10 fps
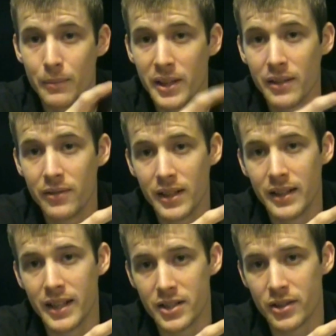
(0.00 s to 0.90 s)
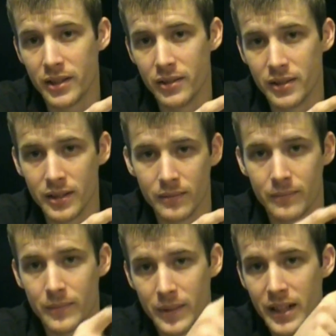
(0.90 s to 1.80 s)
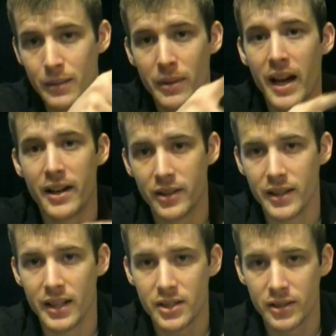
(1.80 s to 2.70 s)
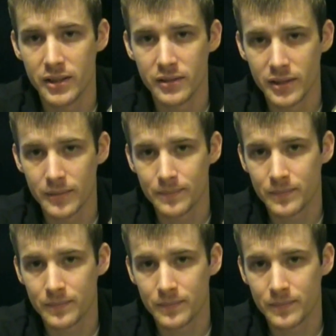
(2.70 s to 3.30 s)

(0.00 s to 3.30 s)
PV that you're using, any battery that you're using.